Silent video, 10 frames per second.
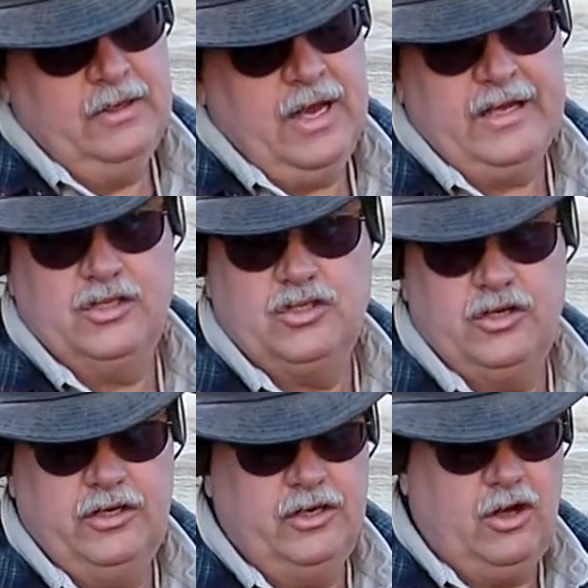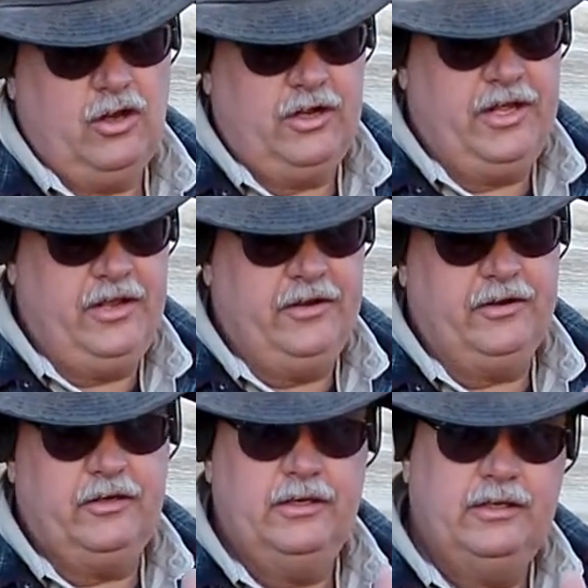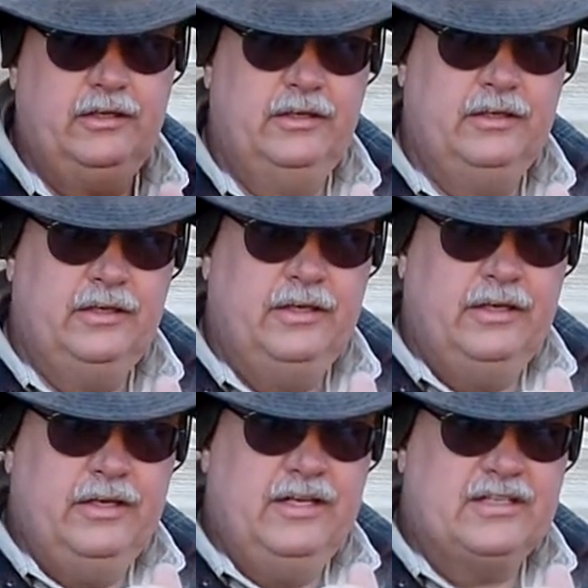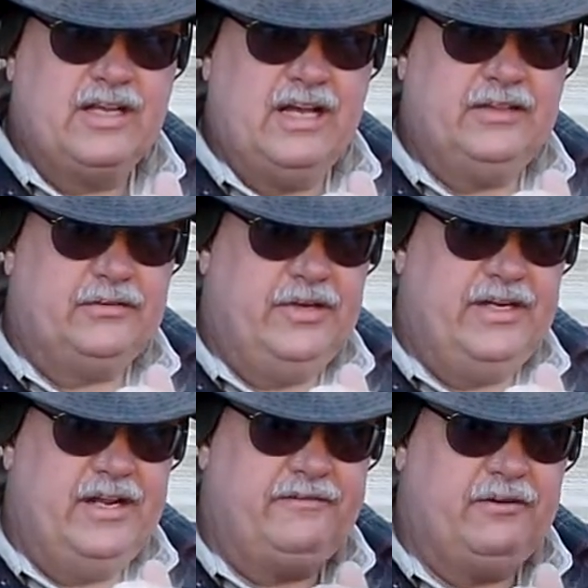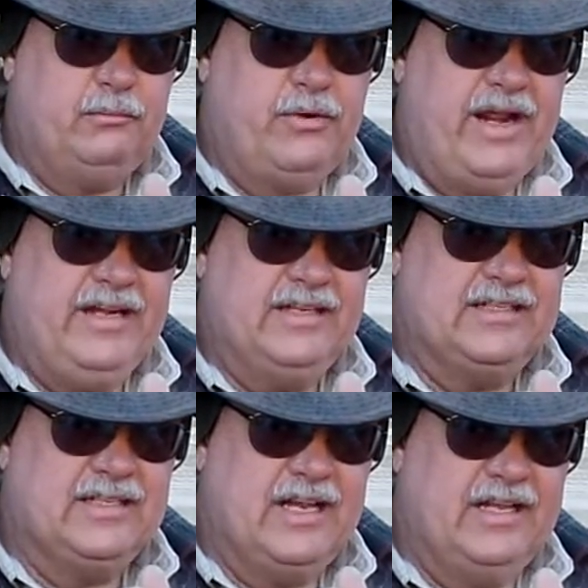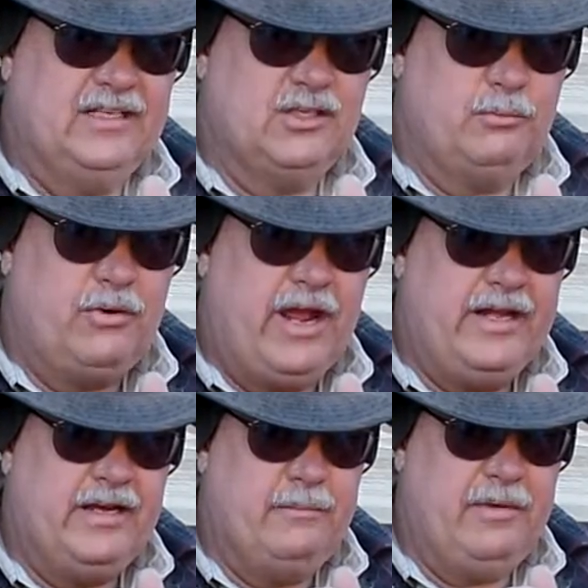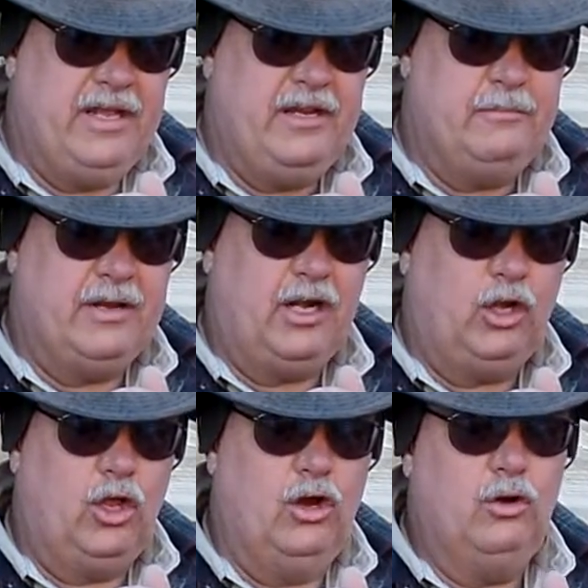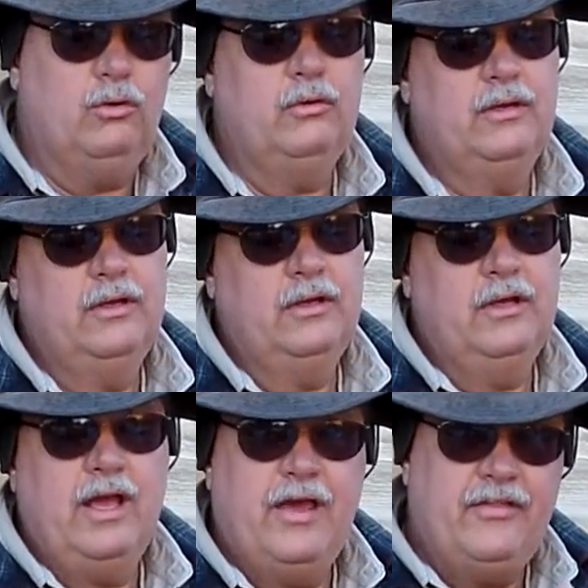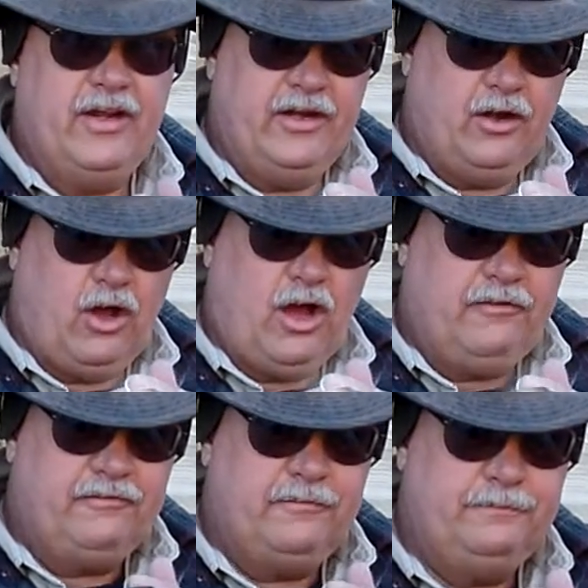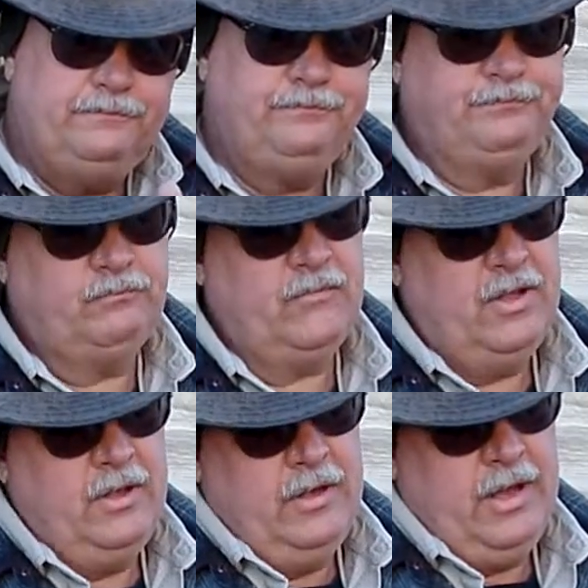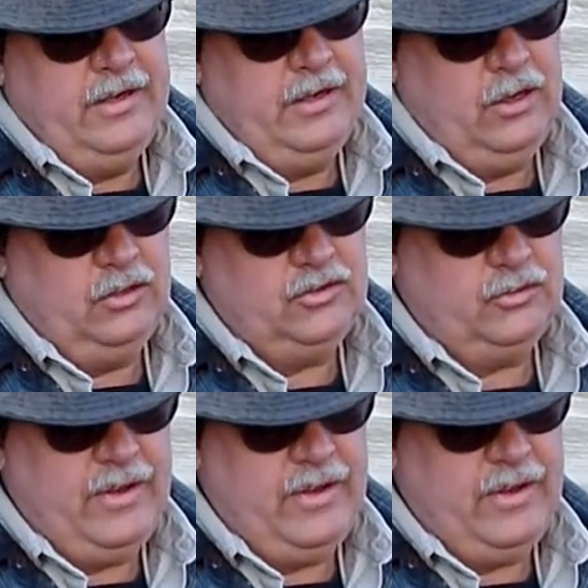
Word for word: I can turn it on here. It's got three different brightness settings, a bright, a medium, and a low, and then an off. And it also